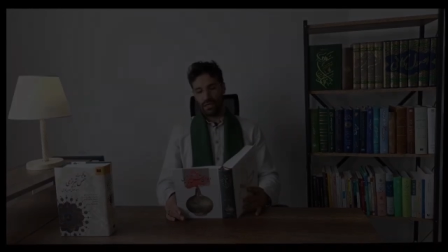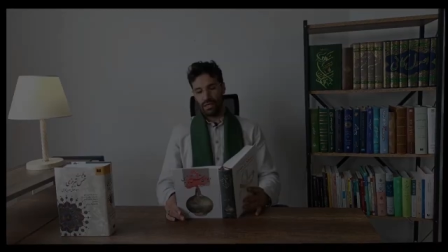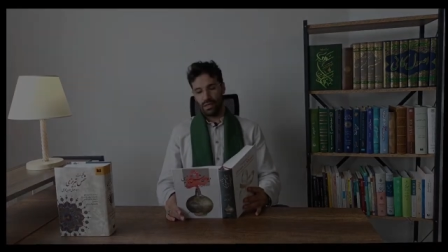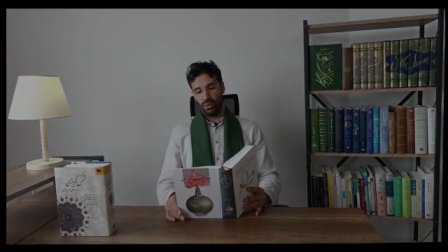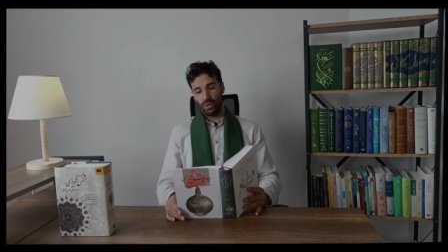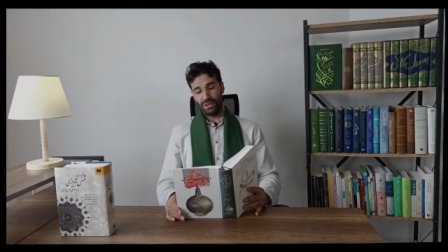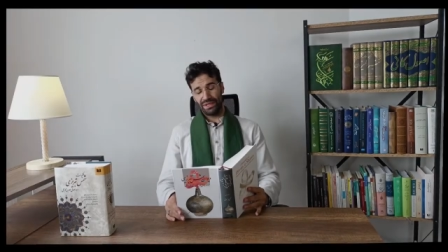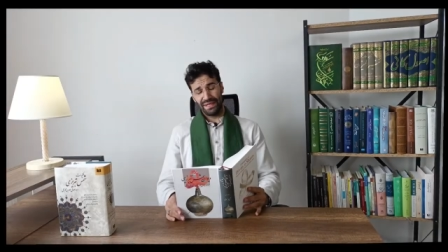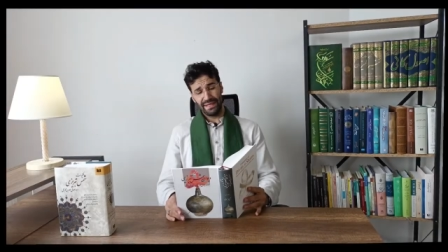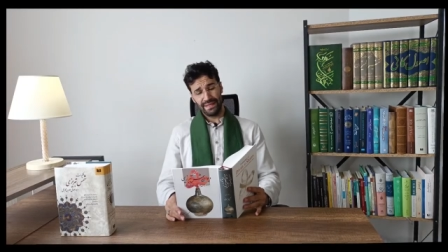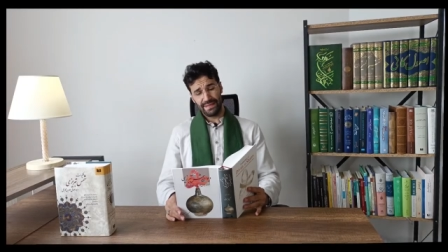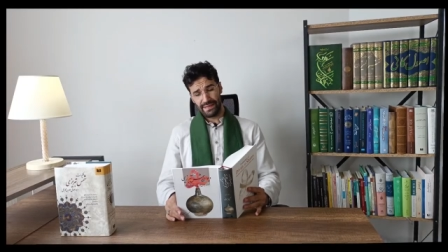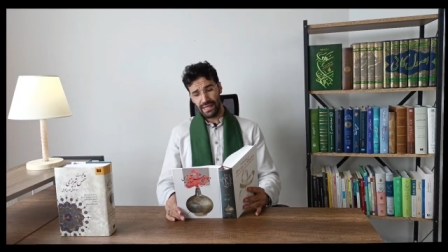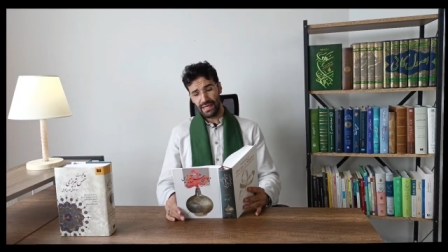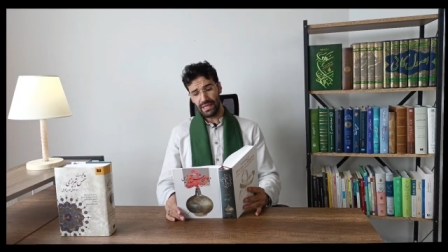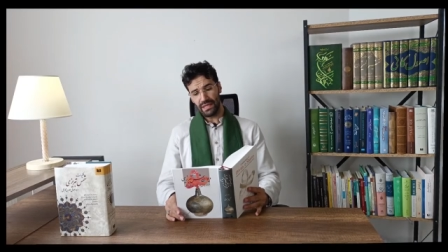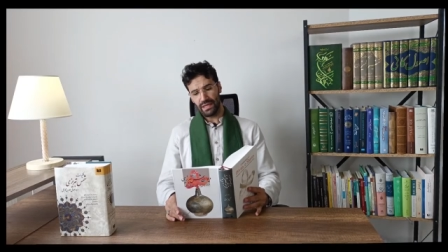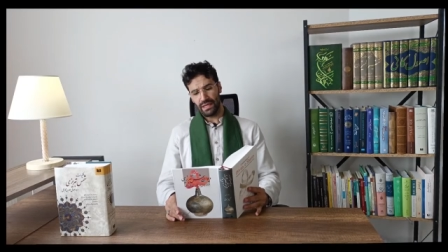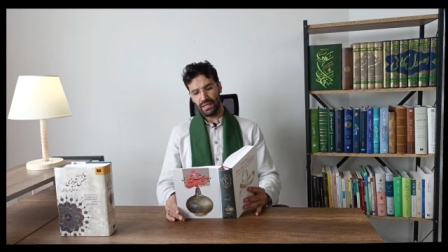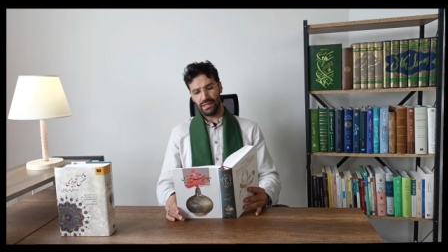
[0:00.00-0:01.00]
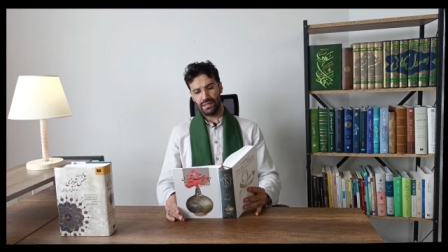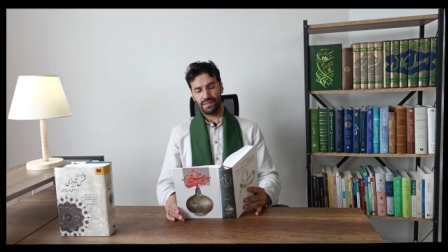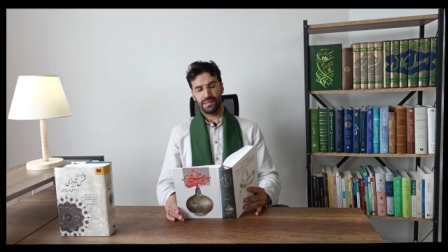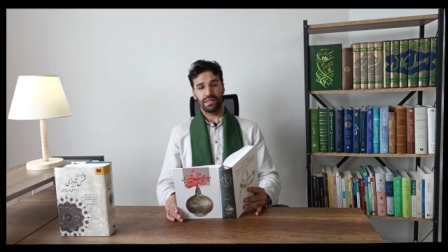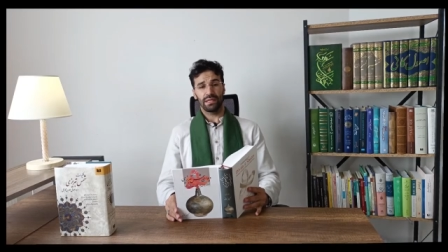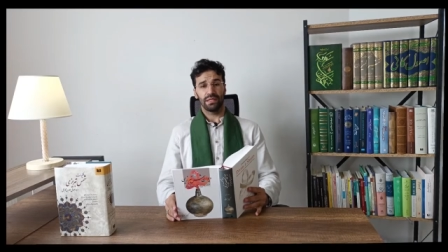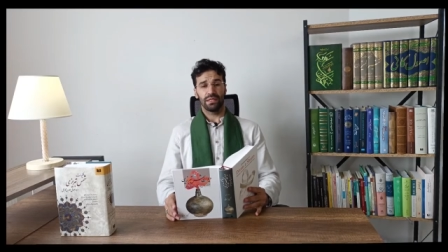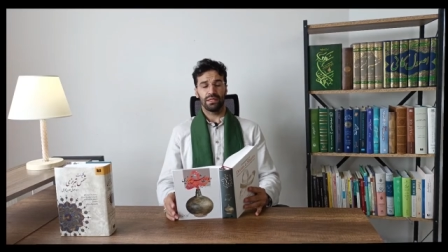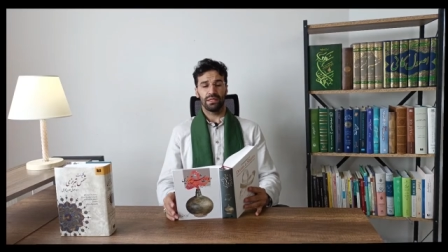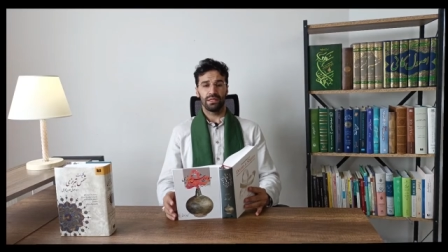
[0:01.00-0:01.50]
Uh, what he's saying
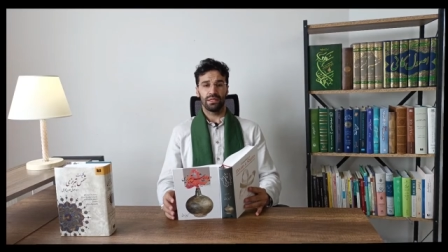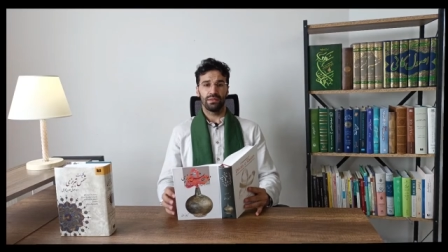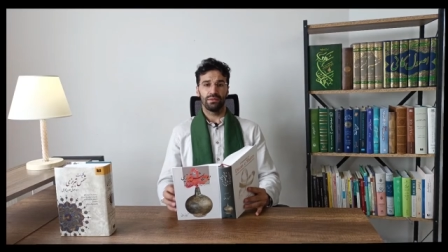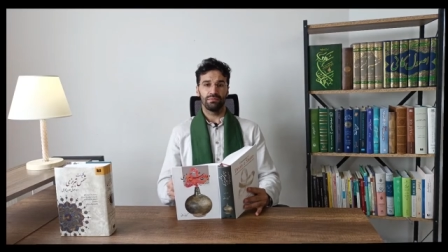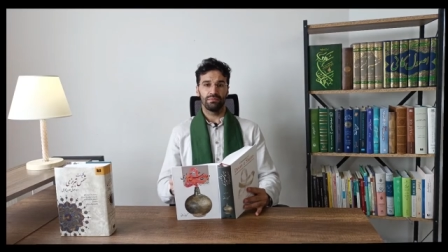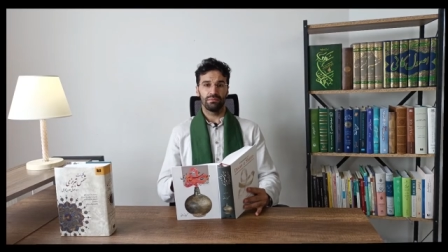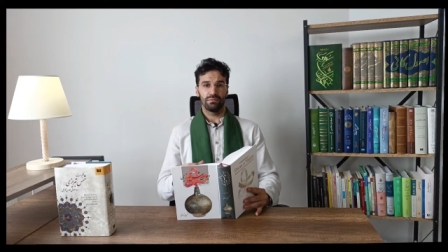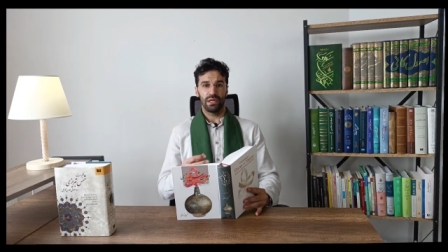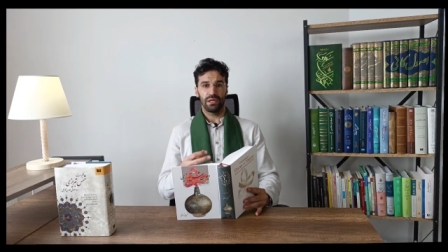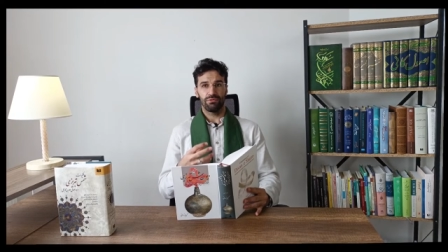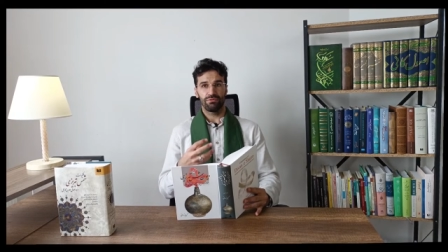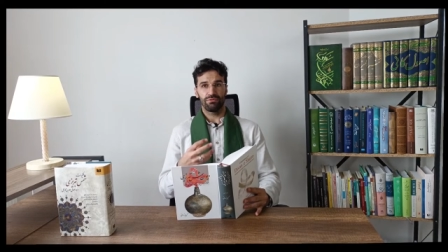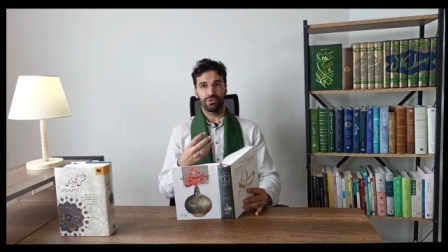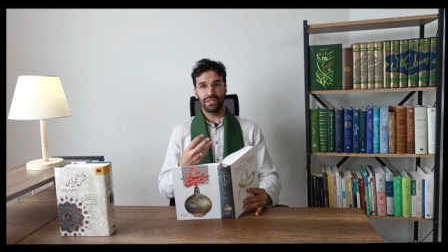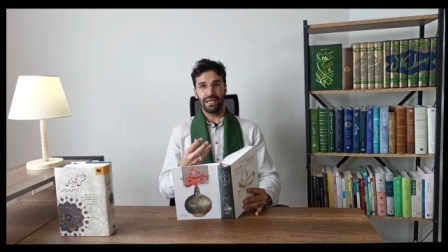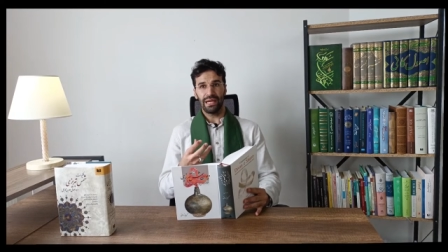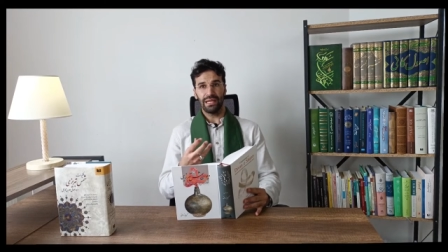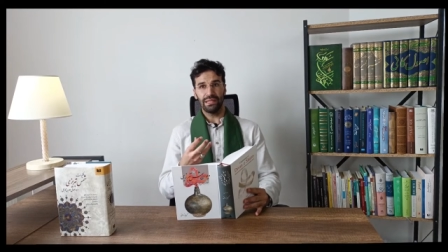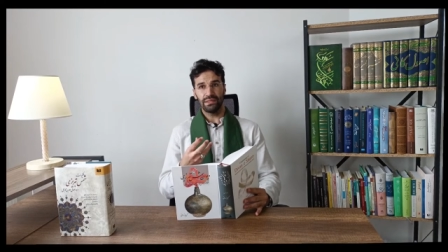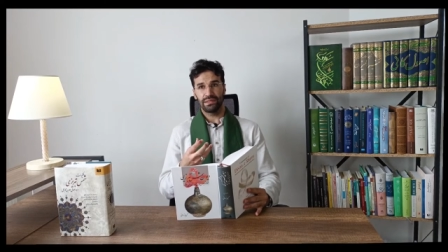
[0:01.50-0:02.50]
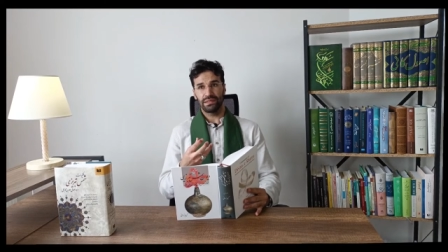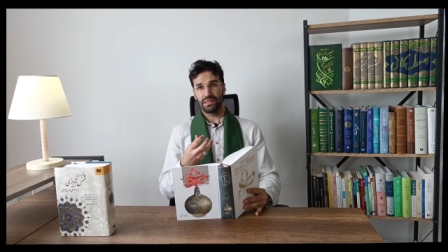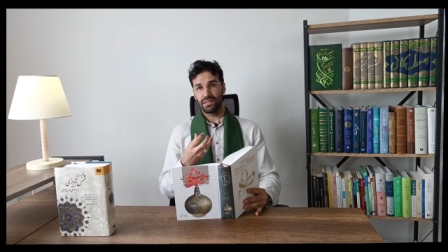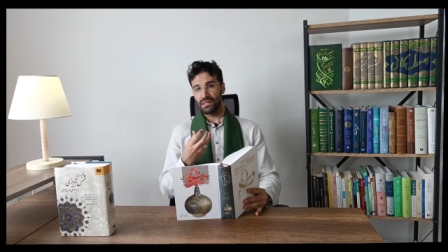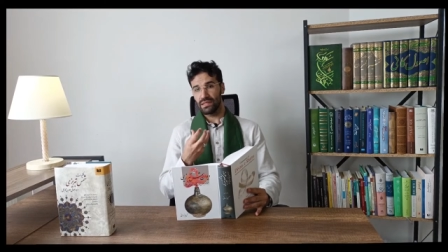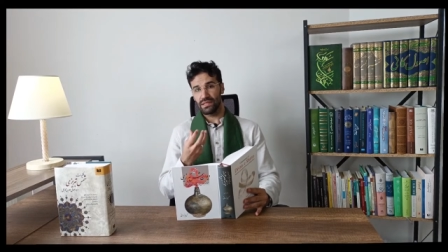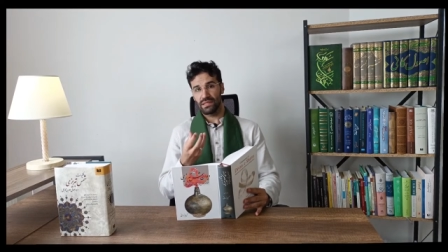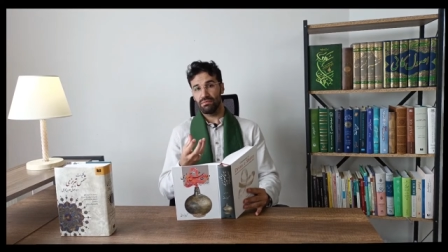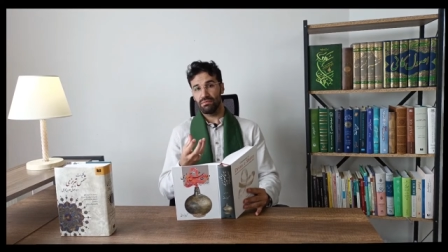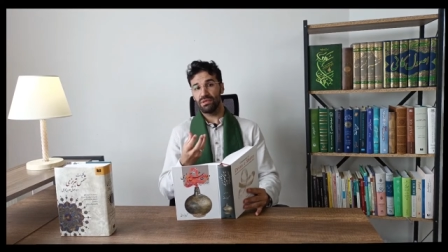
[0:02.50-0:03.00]
is, uh, My reality
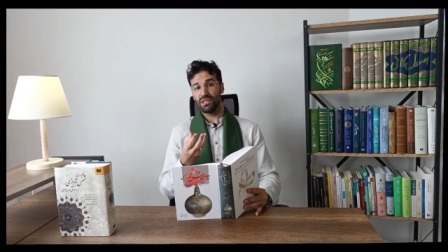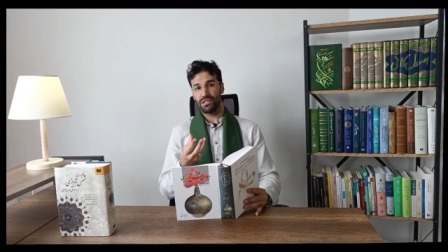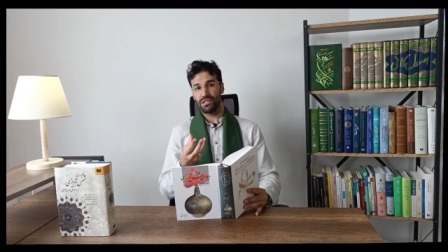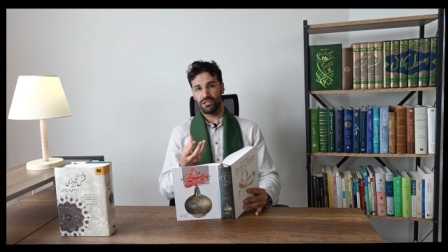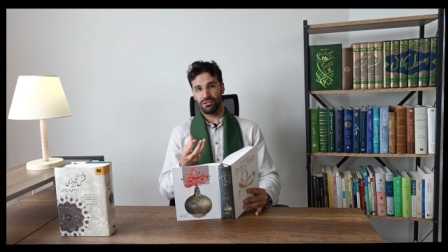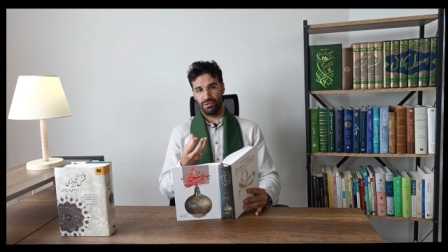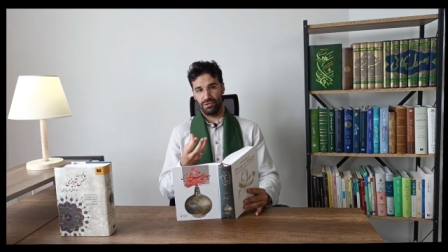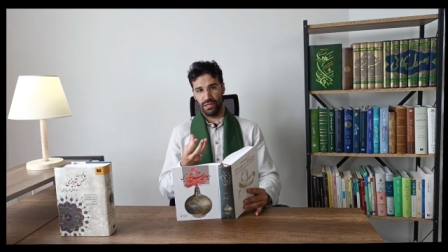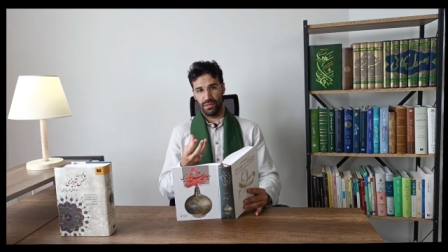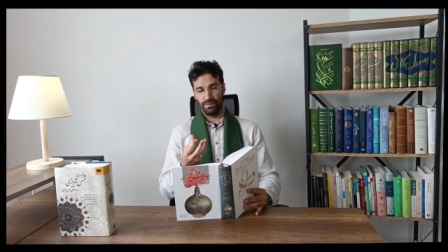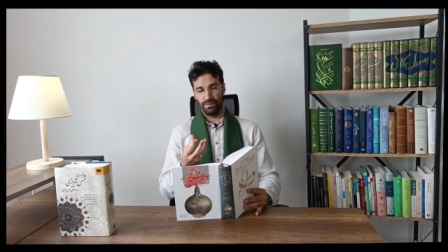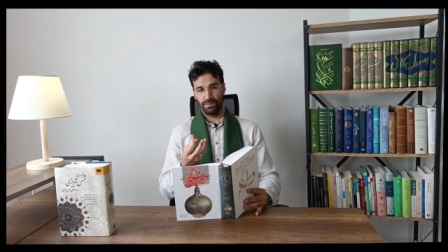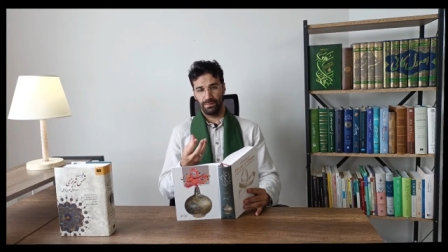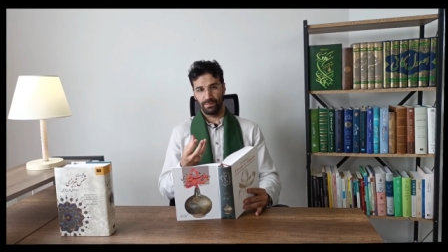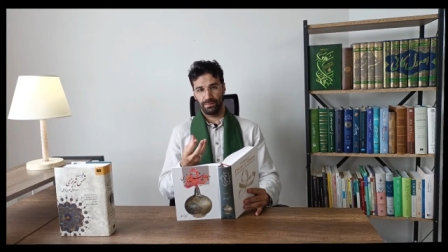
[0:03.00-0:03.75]
is a mystery.